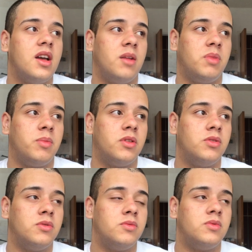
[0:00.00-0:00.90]
and people
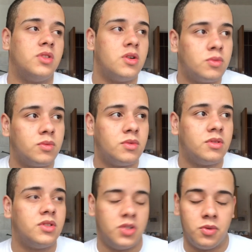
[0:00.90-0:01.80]
who don't
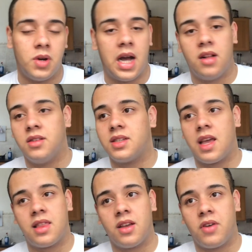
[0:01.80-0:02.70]
do well
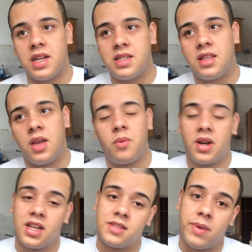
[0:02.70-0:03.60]
get the grades that they
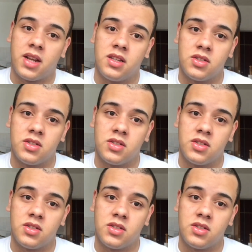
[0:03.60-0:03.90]
weren't expecting?